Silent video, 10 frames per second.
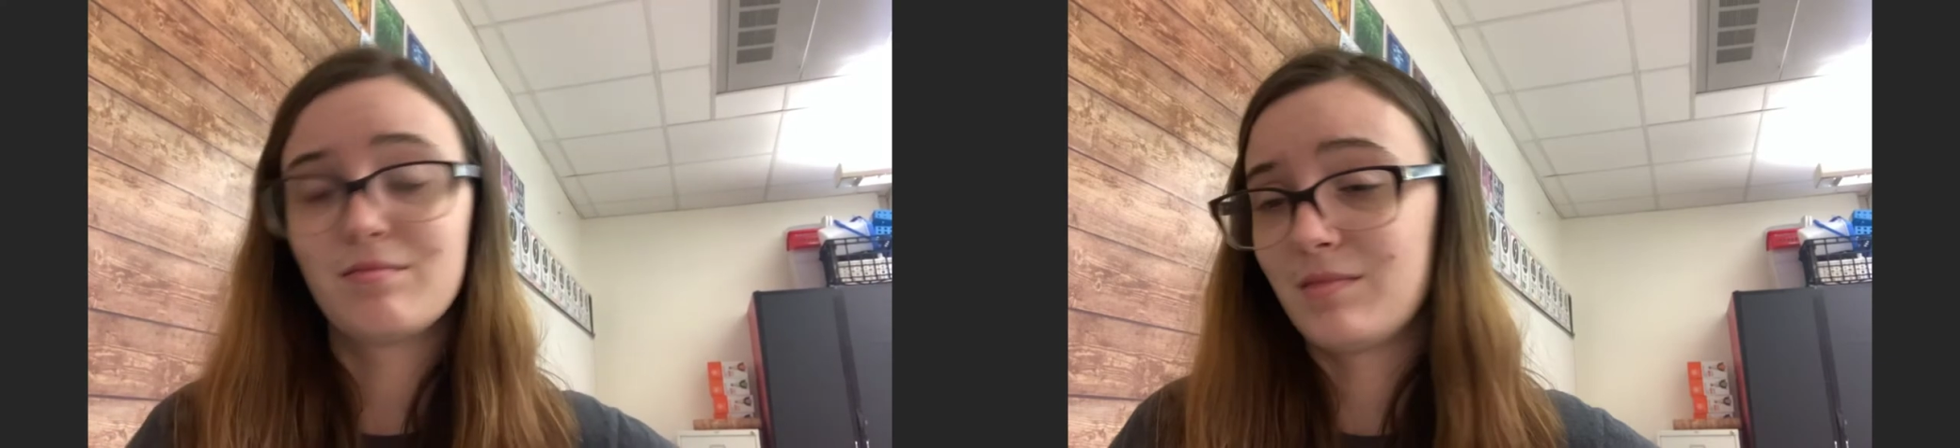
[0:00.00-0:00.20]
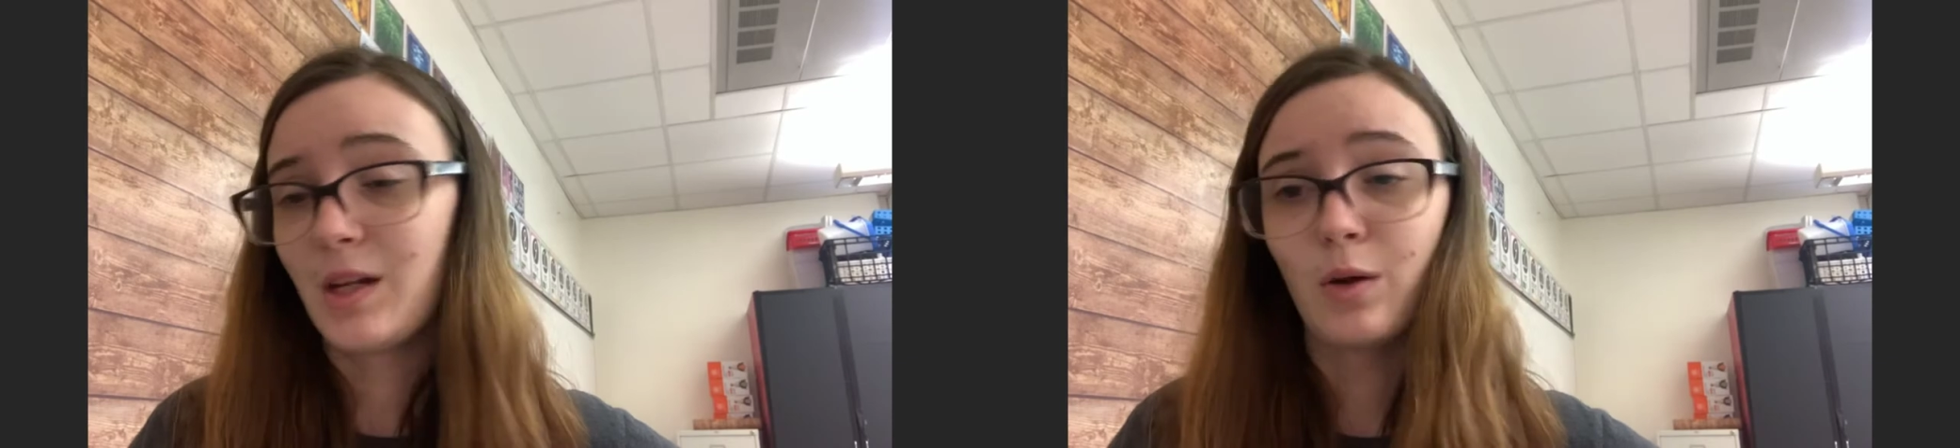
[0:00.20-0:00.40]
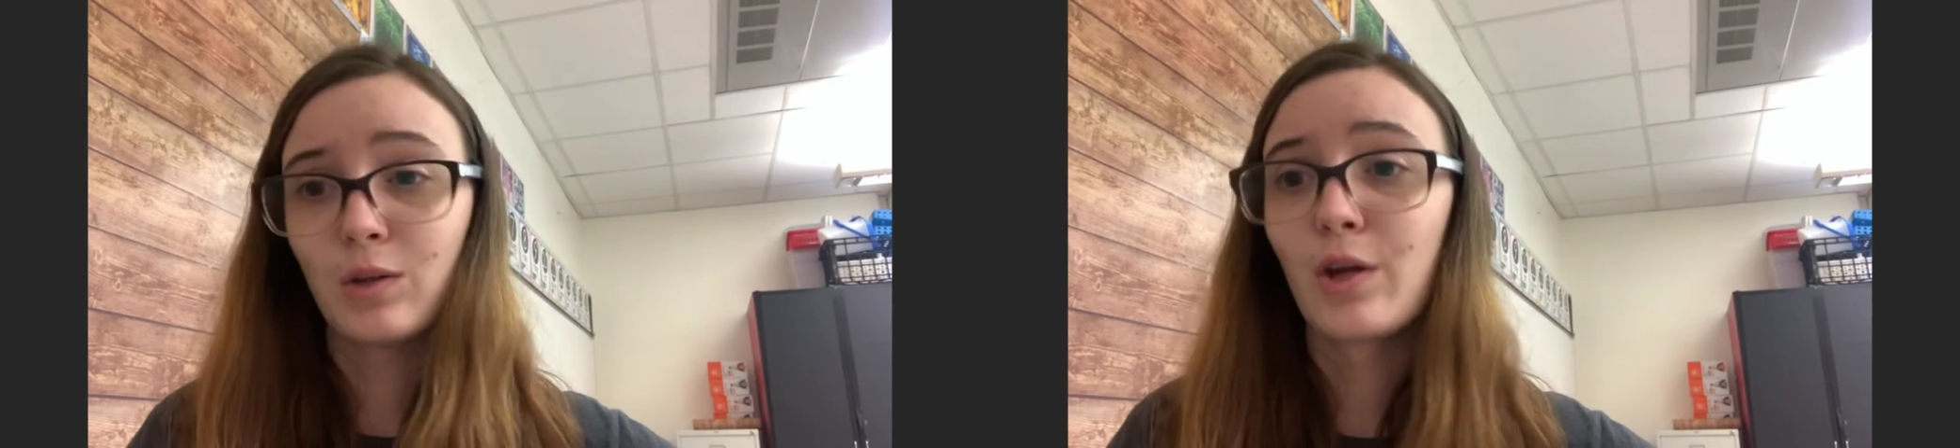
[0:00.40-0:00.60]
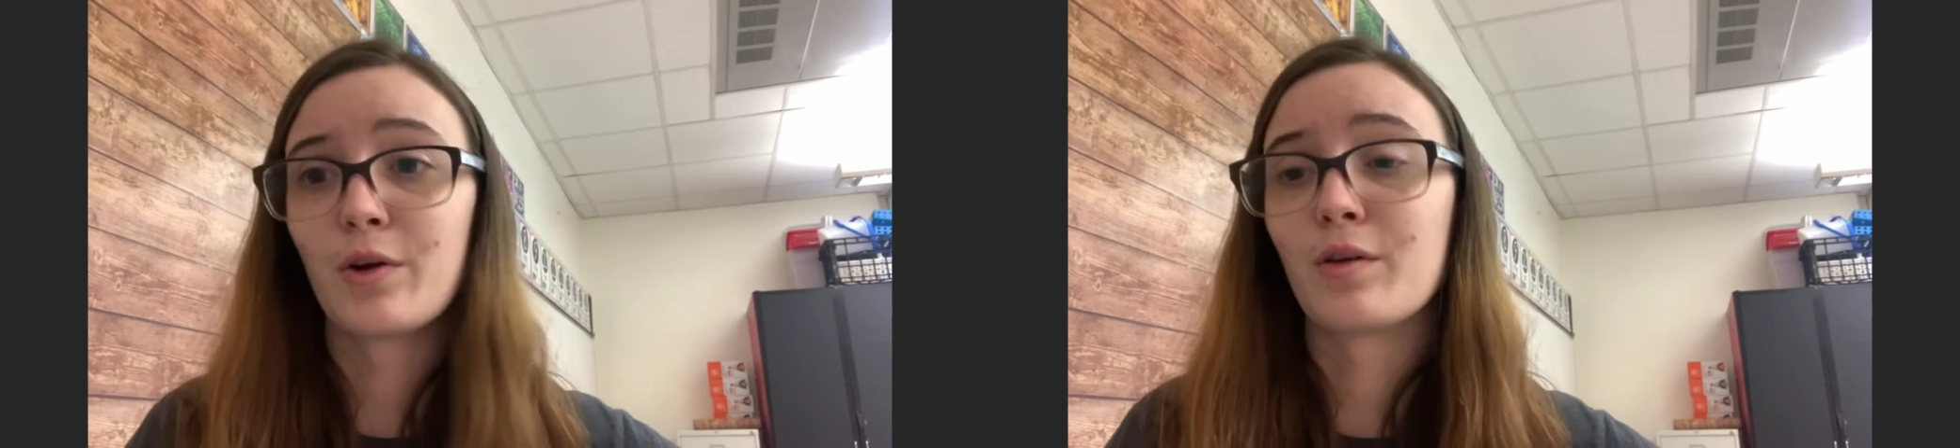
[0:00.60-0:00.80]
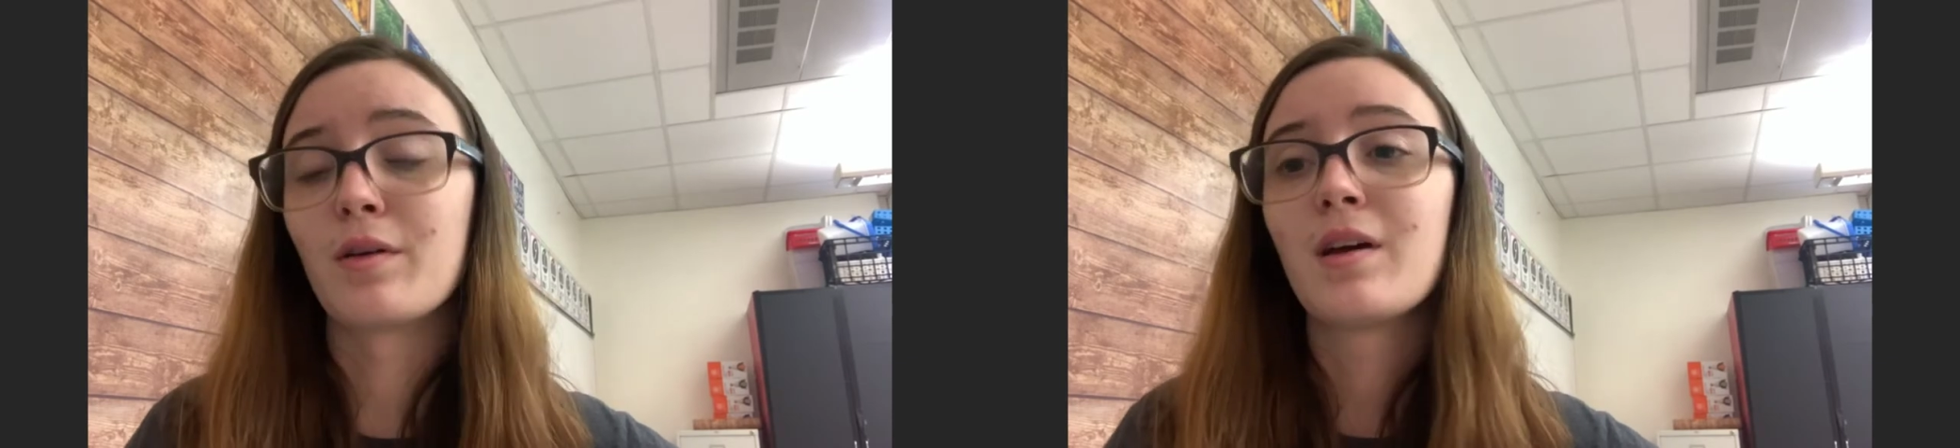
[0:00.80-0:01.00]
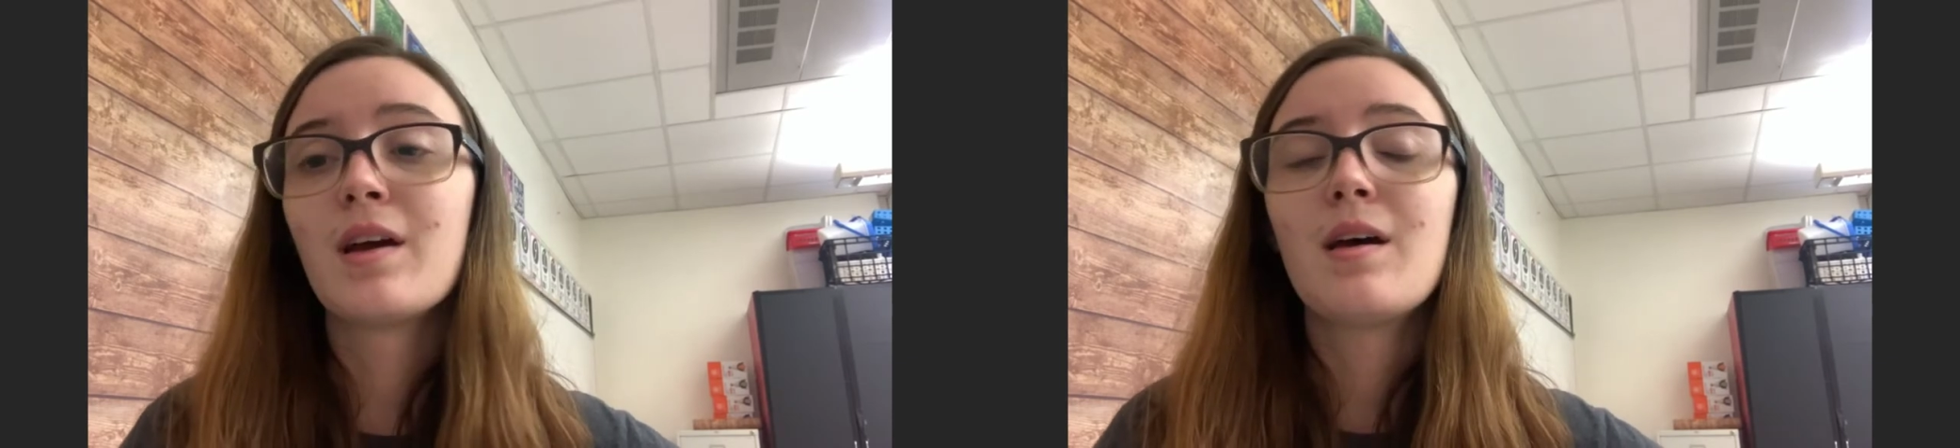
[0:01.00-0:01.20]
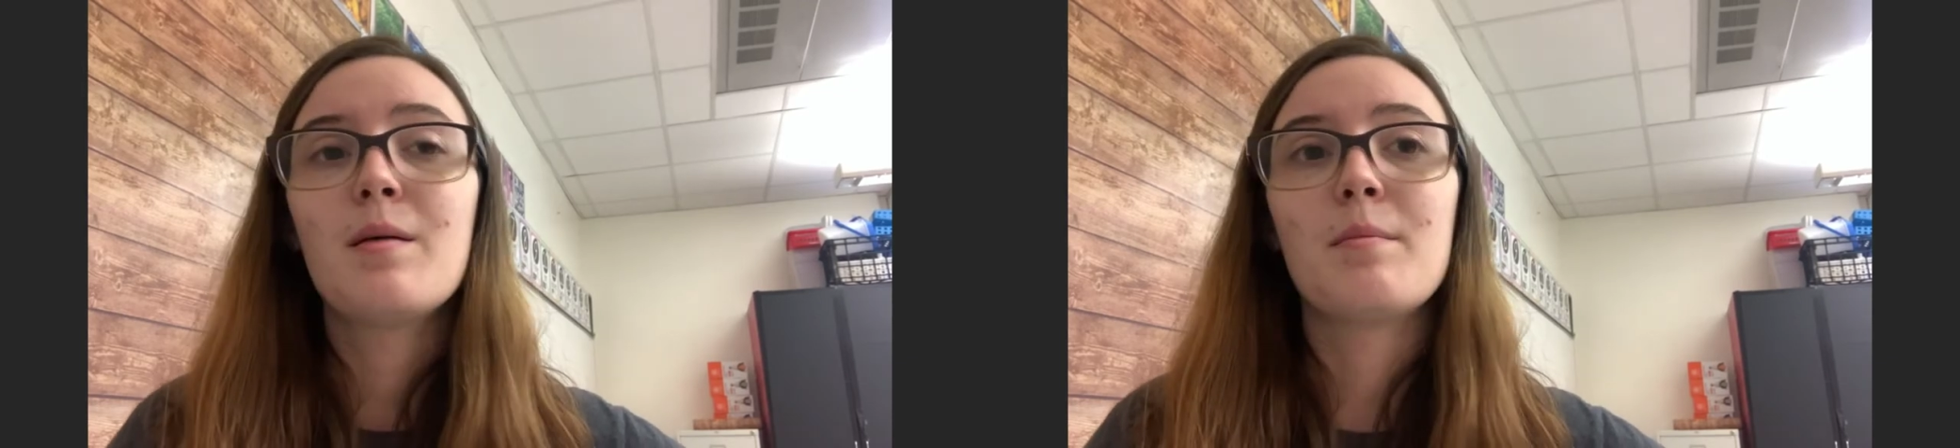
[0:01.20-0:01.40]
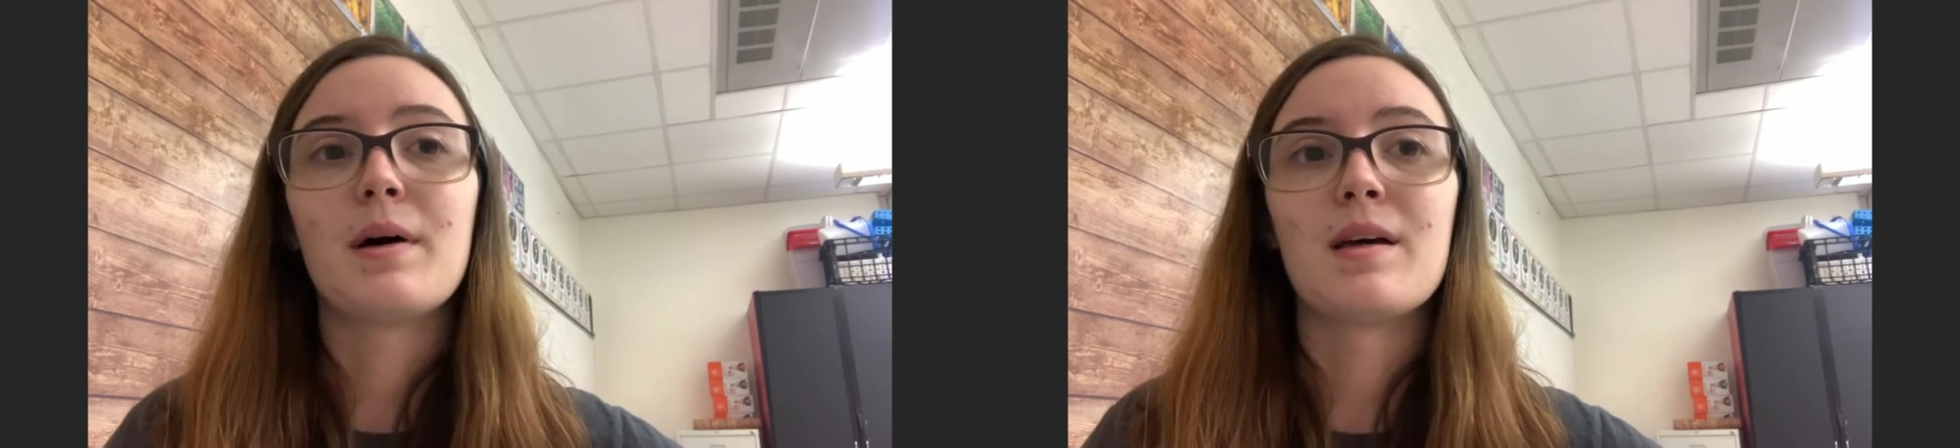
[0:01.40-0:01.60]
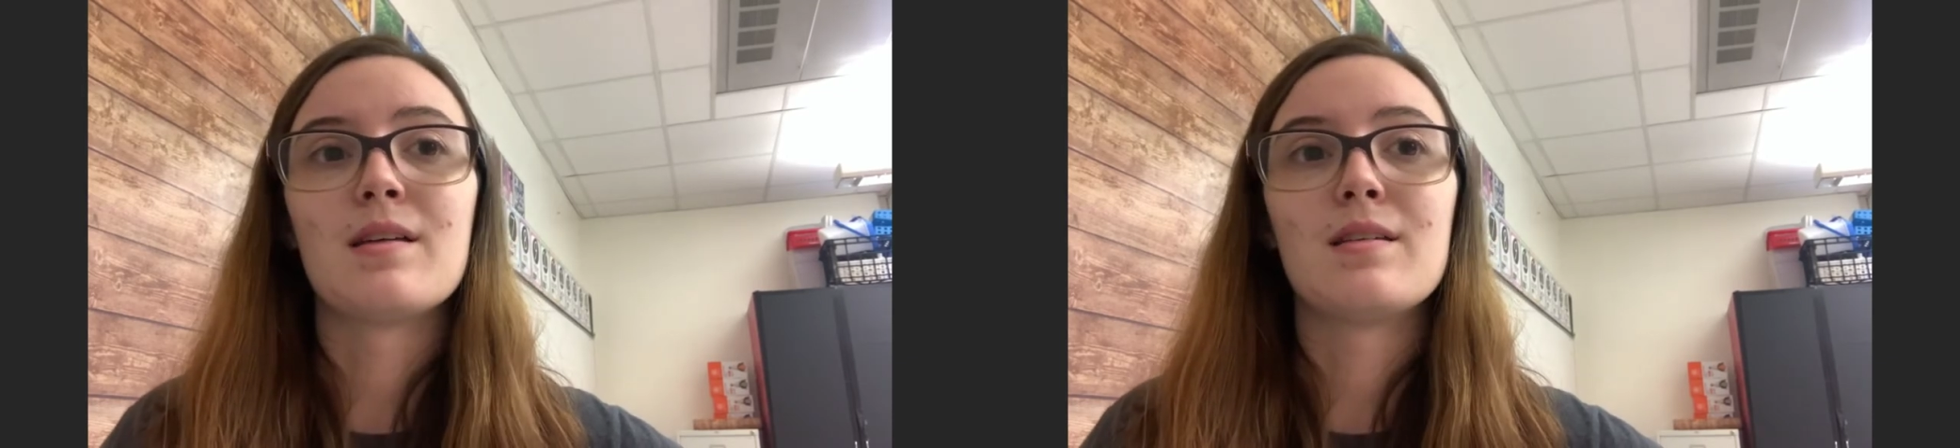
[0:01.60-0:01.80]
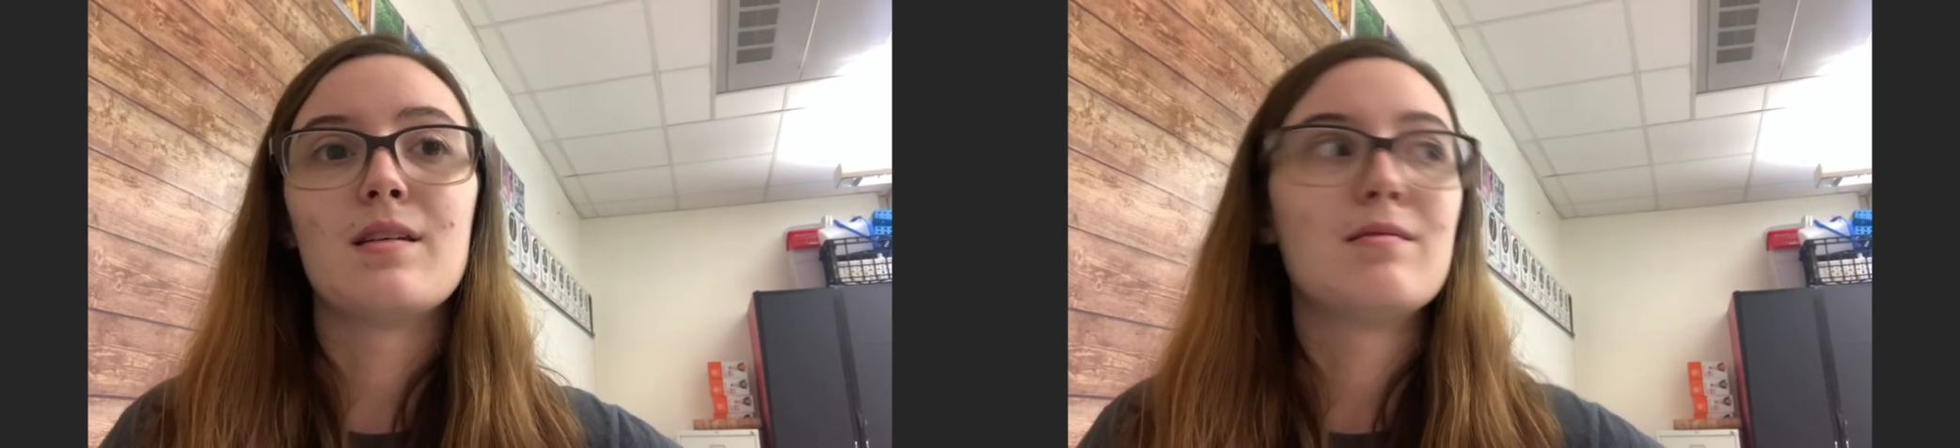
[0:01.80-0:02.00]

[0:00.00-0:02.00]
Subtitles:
you know, learn, but